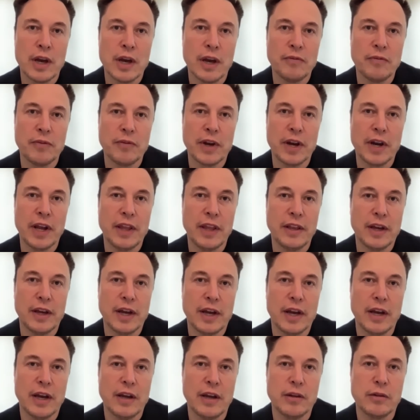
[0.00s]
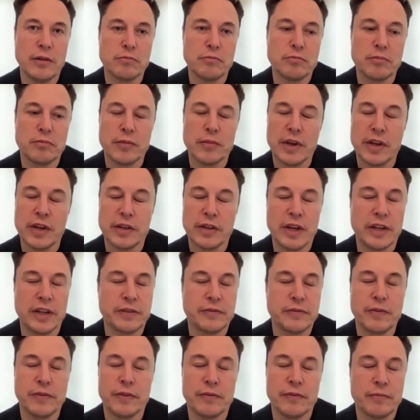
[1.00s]
uh, but I, I,
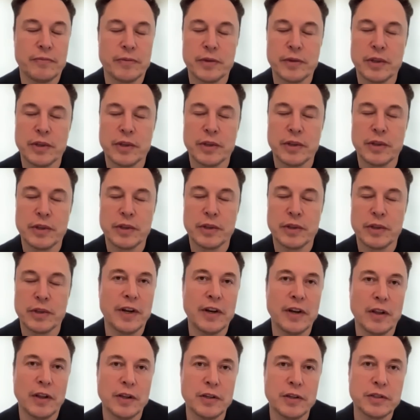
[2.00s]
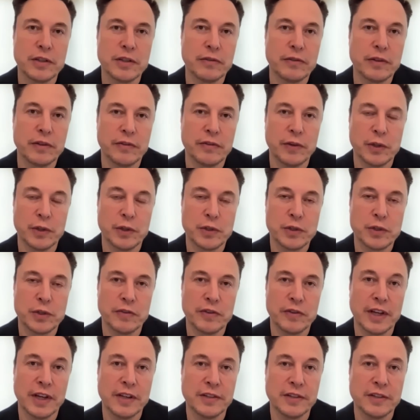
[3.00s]
as for, to the best of my knowledge, the, the future
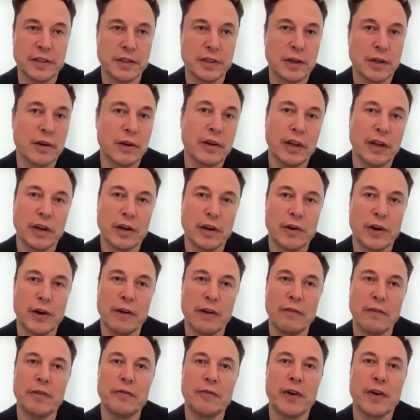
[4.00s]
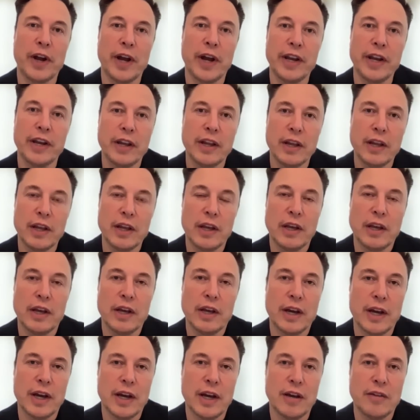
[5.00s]
of Tesla is in, incredibly bright,
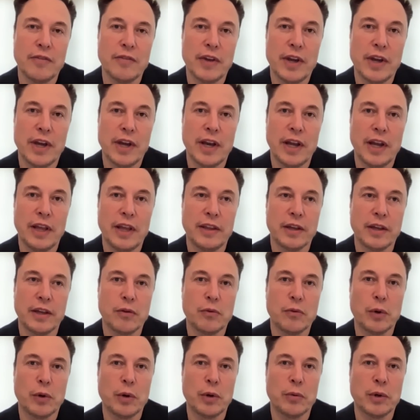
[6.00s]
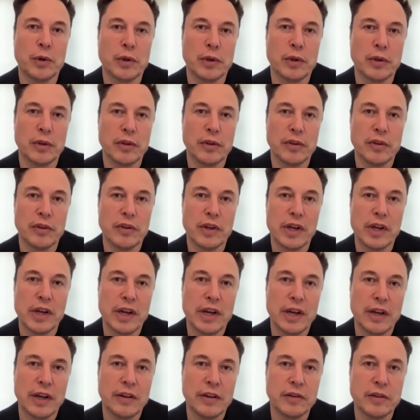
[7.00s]
um, and I think we will
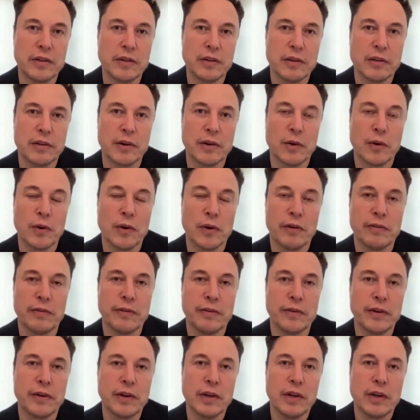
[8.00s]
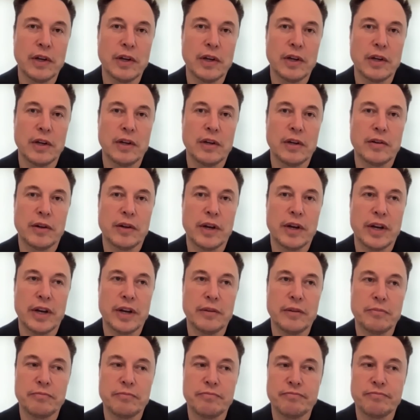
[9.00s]
uh, throw off
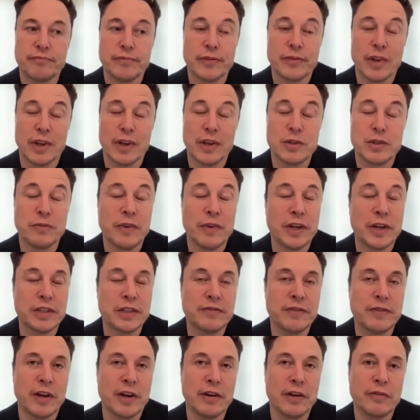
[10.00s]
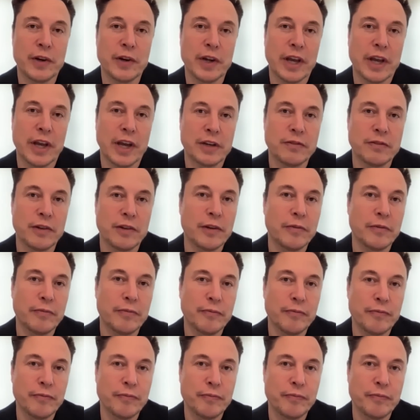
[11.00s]
uh, a tremendous amount of free cash flow.